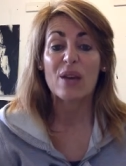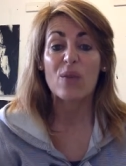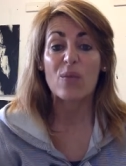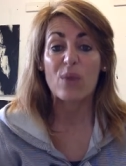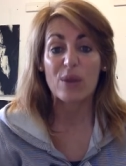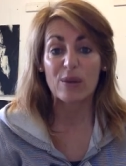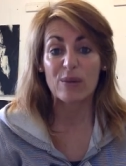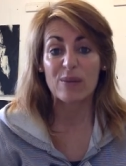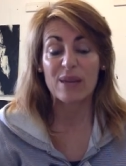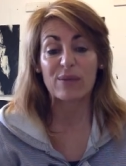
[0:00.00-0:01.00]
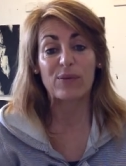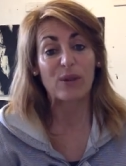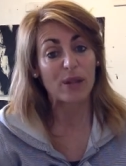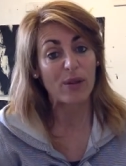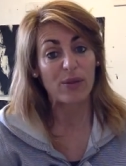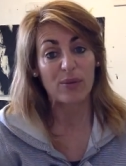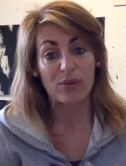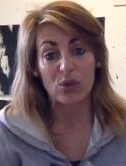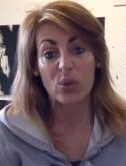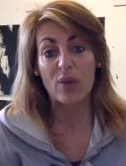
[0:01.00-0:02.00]
work with me and follow through the
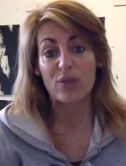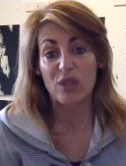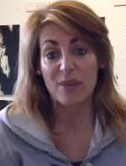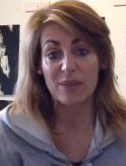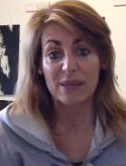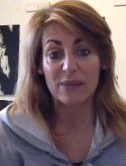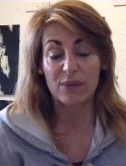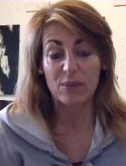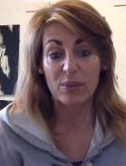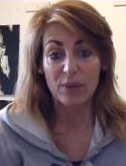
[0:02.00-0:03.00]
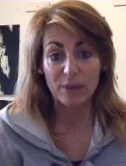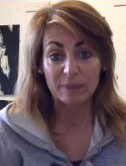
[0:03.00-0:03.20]
12 chapters of the book